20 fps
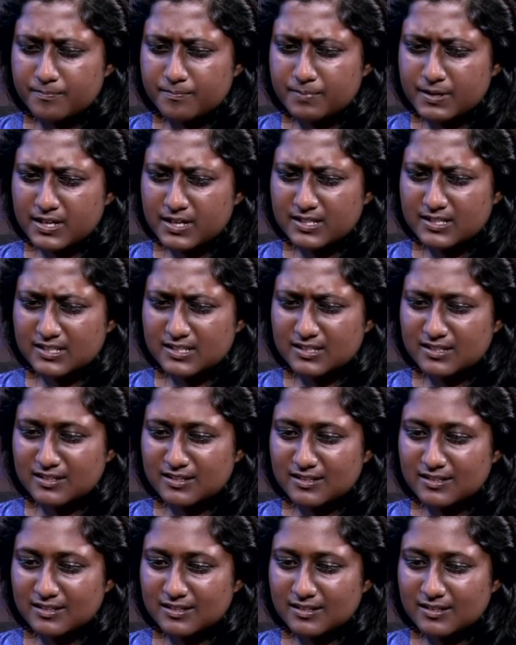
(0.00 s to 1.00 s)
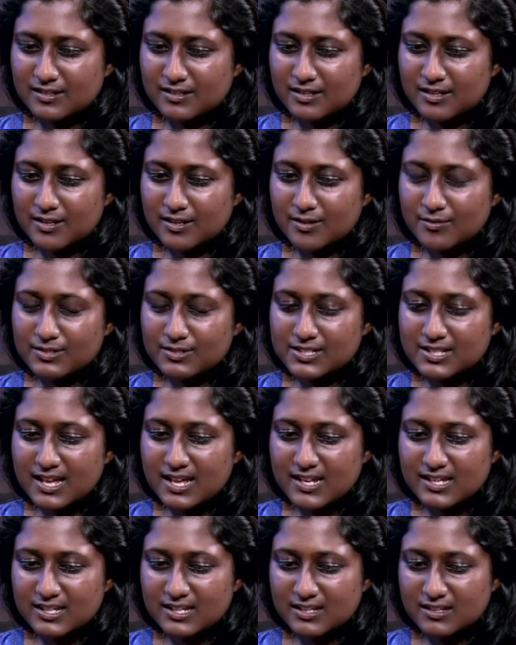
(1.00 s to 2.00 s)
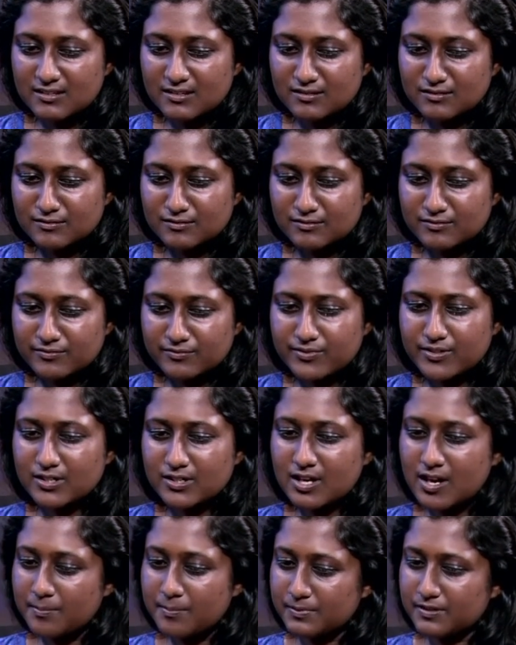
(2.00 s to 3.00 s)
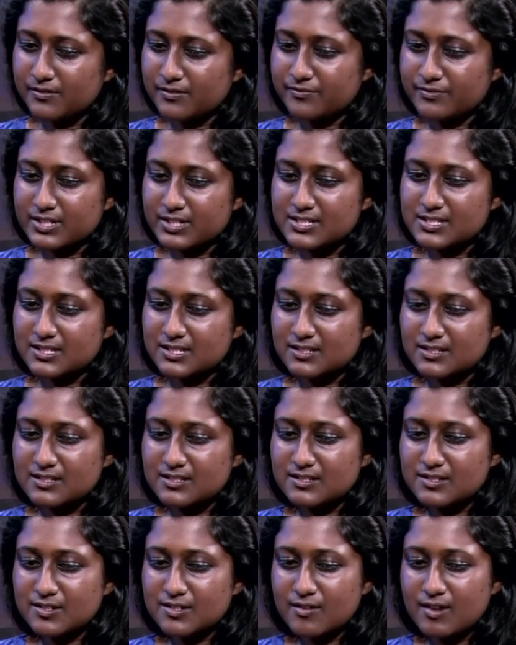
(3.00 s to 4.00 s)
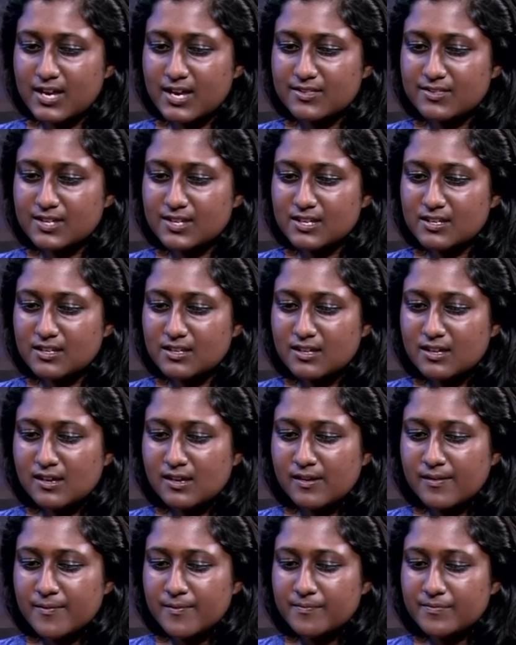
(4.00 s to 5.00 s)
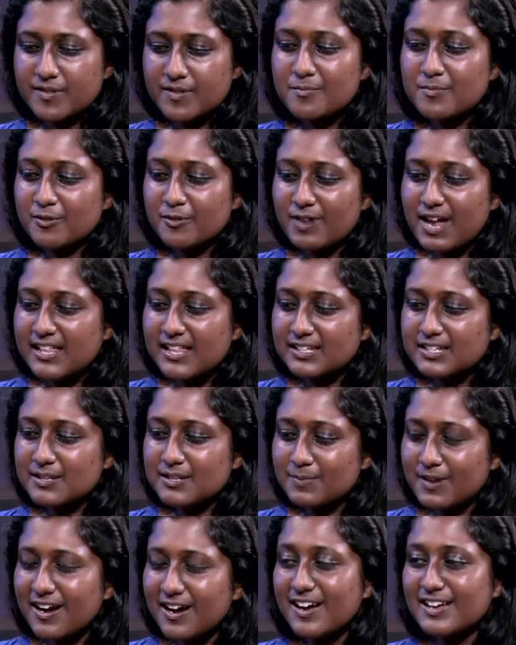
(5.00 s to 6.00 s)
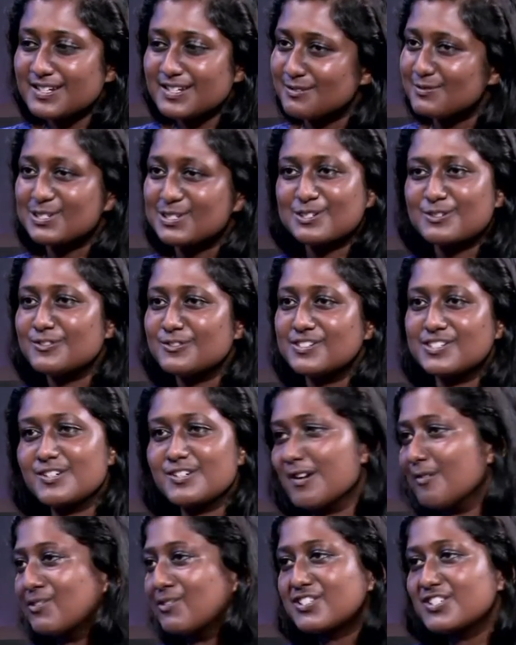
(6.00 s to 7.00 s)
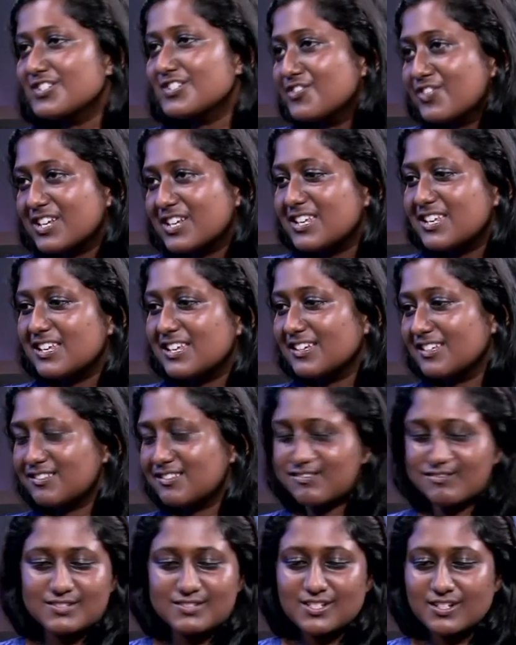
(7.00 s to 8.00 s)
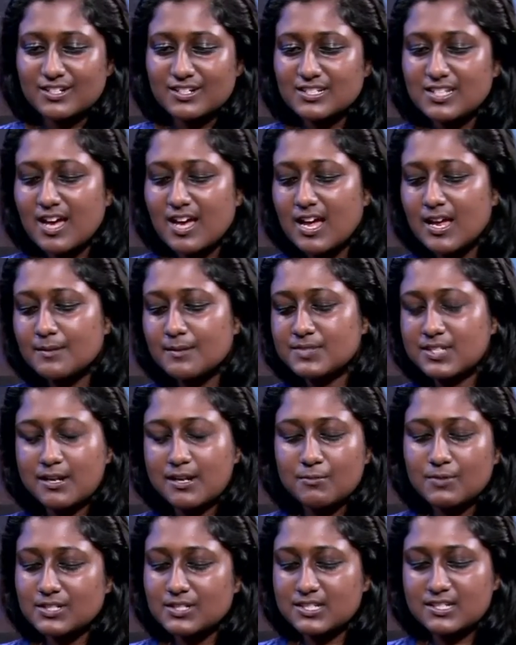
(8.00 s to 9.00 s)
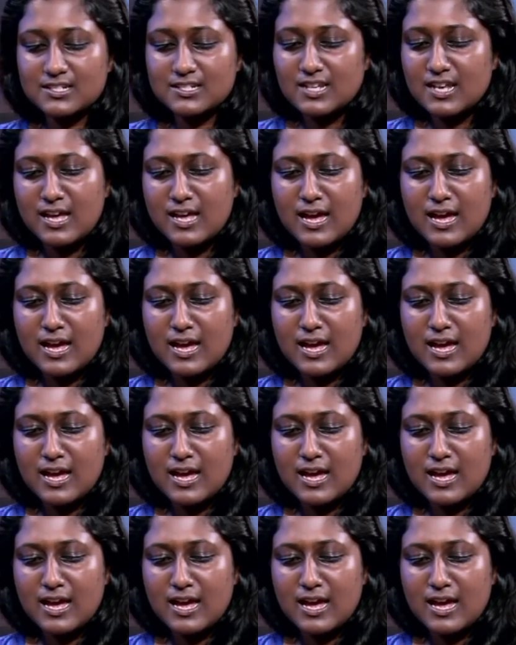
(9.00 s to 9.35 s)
But it was lacking for a couple of reasons. So I think the morality behind it was good. You know, I wasn't drinking at certain times, and I wasn't,